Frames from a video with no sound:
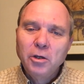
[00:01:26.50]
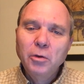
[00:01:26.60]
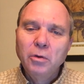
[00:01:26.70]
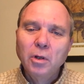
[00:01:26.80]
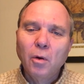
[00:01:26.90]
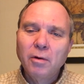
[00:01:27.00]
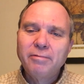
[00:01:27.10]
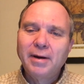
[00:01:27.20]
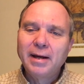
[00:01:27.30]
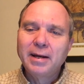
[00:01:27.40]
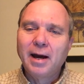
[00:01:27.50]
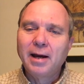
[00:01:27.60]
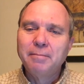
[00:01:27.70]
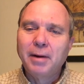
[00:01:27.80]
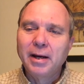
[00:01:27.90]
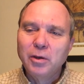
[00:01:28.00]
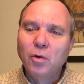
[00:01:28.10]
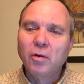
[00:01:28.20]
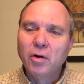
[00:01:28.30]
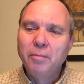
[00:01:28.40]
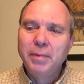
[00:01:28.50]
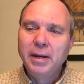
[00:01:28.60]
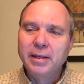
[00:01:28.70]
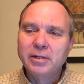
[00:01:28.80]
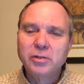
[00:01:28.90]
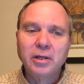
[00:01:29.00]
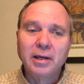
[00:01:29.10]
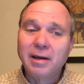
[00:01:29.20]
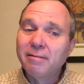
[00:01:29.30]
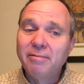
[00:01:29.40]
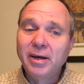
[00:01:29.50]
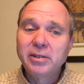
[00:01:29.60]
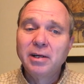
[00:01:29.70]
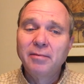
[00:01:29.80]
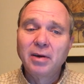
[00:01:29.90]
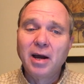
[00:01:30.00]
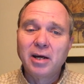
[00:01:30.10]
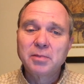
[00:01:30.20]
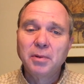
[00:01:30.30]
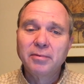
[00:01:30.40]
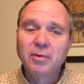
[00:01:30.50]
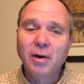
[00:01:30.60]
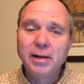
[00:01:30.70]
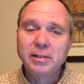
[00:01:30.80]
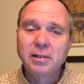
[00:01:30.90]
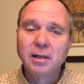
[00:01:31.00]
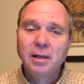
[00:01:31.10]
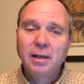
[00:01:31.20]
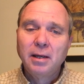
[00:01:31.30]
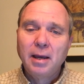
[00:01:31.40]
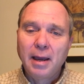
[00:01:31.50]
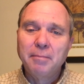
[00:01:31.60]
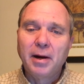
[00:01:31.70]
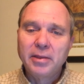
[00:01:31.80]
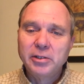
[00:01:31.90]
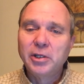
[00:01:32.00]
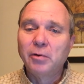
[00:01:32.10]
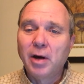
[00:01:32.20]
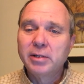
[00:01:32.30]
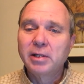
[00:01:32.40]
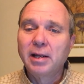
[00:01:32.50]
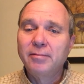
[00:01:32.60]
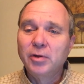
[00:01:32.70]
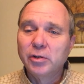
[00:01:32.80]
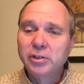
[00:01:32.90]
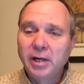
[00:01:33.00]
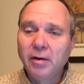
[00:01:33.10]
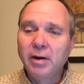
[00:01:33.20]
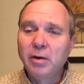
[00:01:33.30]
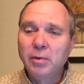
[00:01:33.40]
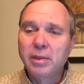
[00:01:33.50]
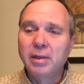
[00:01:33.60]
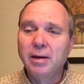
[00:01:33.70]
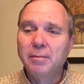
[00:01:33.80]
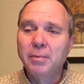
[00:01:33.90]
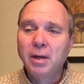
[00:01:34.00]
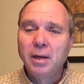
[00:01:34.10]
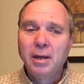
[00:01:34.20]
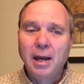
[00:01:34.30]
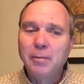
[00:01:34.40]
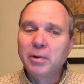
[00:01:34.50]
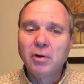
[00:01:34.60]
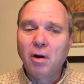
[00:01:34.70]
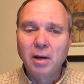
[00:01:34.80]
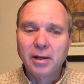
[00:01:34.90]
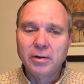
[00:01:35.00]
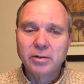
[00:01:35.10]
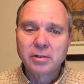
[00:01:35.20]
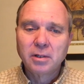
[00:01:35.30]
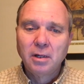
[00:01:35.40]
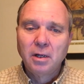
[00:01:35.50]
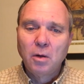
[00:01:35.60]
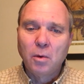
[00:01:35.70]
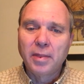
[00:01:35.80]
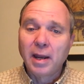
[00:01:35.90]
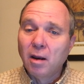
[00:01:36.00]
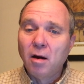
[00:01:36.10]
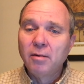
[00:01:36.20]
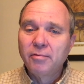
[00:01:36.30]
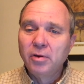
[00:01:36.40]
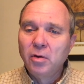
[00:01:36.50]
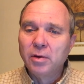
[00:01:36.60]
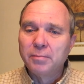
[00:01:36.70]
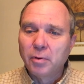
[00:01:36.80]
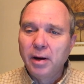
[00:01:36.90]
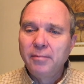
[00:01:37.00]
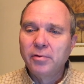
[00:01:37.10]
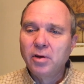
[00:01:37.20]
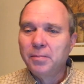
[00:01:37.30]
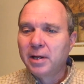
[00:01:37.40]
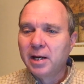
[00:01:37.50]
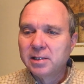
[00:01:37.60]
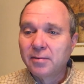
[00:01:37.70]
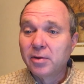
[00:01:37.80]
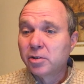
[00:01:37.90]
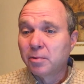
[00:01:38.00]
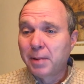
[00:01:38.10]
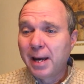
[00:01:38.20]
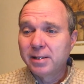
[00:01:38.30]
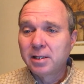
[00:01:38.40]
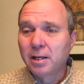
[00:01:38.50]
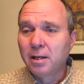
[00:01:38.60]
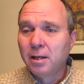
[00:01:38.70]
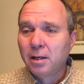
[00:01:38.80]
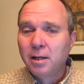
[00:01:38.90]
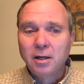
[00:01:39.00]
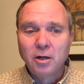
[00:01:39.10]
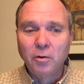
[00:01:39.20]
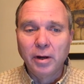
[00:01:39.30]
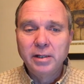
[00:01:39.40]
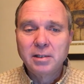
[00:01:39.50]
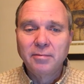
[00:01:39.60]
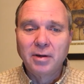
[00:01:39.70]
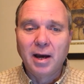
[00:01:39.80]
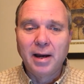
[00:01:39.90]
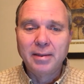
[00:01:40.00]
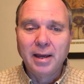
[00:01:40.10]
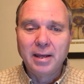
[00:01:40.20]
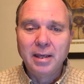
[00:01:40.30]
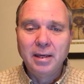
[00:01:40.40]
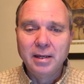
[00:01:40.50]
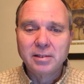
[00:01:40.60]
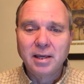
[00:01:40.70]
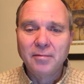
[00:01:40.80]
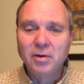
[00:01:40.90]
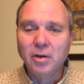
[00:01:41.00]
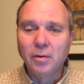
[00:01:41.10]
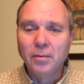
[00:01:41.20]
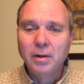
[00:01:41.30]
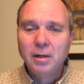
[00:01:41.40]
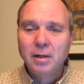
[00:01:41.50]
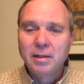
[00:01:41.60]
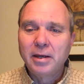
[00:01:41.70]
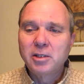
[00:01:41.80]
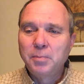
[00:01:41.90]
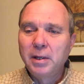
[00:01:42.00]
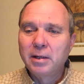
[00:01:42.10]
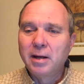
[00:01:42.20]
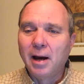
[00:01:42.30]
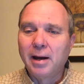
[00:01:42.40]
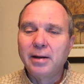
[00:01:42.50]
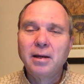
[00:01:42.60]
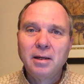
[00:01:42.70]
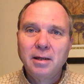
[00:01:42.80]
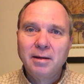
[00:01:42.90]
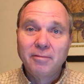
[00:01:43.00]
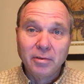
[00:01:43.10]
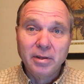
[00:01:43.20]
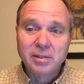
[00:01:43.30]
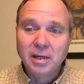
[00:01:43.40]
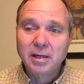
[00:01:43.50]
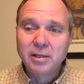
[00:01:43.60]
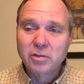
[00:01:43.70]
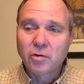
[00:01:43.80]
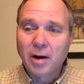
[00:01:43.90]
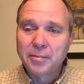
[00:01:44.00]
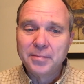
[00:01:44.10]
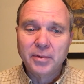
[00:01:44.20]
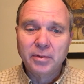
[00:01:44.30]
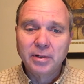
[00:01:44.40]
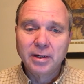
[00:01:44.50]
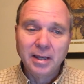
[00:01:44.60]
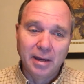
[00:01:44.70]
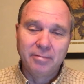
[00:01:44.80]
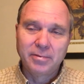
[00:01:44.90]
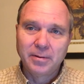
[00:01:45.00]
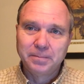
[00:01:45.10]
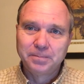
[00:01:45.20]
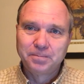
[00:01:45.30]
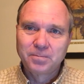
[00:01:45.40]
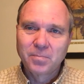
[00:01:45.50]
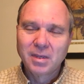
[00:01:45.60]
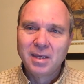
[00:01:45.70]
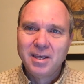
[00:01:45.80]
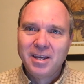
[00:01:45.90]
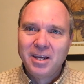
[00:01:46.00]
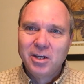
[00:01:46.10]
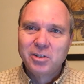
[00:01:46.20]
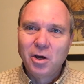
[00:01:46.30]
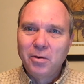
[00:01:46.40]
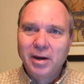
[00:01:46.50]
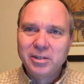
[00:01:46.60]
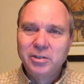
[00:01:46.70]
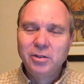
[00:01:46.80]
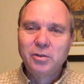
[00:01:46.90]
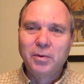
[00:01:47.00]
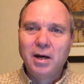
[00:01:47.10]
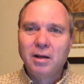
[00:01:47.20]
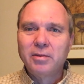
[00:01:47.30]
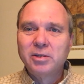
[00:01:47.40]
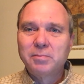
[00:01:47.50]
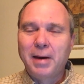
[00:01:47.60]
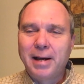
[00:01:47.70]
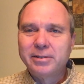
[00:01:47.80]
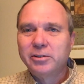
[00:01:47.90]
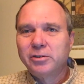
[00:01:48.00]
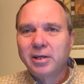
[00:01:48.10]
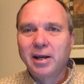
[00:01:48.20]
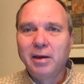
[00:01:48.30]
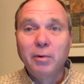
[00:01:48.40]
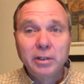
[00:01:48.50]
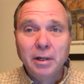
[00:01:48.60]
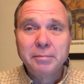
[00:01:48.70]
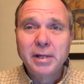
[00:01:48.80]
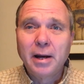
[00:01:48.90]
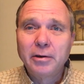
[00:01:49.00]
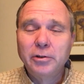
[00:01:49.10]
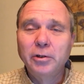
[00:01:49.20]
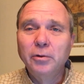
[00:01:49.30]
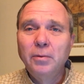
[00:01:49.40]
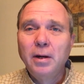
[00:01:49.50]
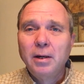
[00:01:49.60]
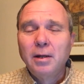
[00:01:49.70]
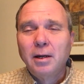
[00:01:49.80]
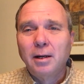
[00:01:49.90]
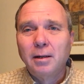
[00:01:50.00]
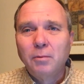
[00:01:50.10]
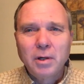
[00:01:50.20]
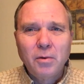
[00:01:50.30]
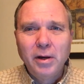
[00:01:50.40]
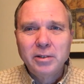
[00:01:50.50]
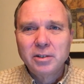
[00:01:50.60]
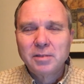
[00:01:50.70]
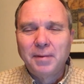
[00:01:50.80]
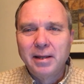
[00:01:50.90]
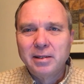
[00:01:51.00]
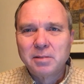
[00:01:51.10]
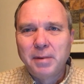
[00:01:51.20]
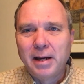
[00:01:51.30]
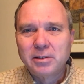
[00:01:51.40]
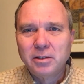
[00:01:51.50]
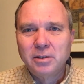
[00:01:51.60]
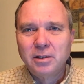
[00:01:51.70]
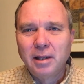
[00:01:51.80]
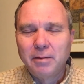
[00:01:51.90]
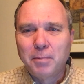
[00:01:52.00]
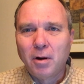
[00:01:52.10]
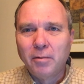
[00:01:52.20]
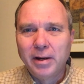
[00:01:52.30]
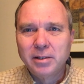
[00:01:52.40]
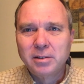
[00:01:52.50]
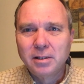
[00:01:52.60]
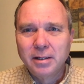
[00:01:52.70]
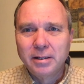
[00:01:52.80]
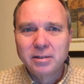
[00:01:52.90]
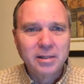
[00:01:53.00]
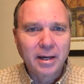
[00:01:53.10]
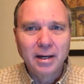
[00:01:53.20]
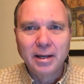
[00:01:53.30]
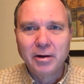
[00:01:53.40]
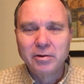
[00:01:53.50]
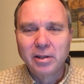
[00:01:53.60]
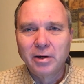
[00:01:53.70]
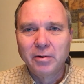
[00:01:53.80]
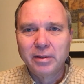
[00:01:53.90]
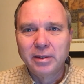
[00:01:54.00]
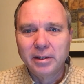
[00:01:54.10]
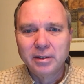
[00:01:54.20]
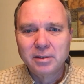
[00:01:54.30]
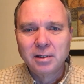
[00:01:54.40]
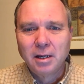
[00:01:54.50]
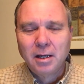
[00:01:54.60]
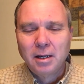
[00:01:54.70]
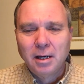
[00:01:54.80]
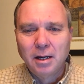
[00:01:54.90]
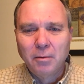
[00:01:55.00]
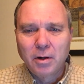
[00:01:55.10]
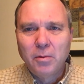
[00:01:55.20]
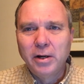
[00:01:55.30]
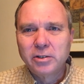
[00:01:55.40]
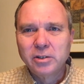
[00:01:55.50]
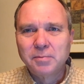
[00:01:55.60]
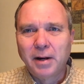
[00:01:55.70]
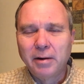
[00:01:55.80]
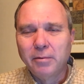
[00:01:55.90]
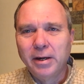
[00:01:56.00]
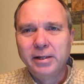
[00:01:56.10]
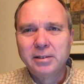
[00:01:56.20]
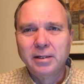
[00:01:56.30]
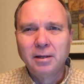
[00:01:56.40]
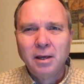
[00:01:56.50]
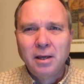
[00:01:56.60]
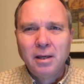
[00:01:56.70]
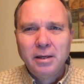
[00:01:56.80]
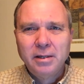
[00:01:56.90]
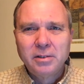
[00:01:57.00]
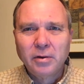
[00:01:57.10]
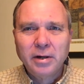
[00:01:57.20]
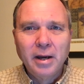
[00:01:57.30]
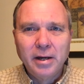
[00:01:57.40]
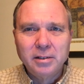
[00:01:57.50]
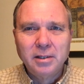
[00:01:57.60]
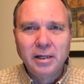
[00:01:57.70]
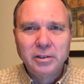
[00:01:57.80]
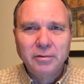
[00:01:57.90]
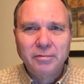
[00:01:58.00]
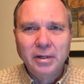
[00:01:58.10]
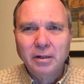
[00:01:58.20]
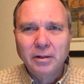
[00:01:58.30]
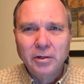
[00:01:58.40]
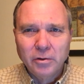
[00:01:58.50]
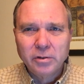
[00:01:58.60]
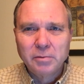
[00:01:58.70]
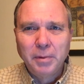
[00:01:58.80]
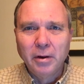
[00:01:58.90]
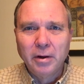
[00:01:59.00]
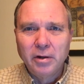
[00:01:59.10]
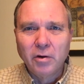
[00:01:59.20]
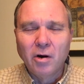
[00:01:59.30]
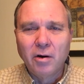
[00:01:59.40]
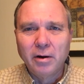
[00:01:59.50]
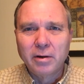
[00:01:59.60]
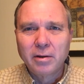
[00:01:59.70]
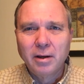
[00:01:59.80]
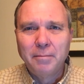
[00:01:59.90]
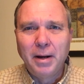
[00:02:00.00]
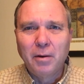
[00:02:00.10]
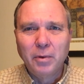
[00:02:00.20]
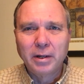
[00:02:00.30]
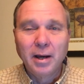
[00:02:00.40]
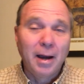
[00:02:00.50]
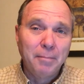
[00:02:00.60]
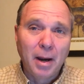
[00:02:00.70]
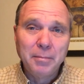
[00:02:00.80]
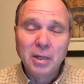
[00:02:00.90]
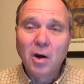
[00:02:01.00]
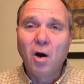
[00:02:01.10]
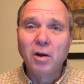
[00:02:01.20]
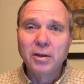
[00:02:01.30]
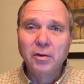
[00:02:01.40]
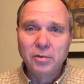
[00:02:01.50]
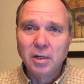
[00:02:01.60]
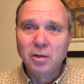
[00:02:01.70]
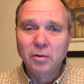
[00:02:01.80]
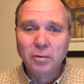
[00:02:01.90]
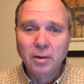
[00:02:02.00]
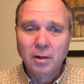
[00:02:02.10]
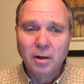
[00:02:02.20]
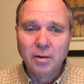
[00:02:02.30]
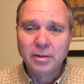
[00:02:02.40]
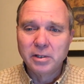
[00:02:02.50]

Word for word: you glorify God by your obedience to the confession of the gospel of Christ and by the generosity of your sharing with them and with all others, while they long for you and pray for you because of the surpassing grace of God that he has given you. Thanks be to God for this indescribable gift. So, as you dwell on this passage today, what jumps out at you? Uh, what questions might this passage that Paul writes in his second letter to the Corinthians uh, what questions might raise, and is there a nudge that you feel in your spirit, in your heart, about what God might be calling you to do on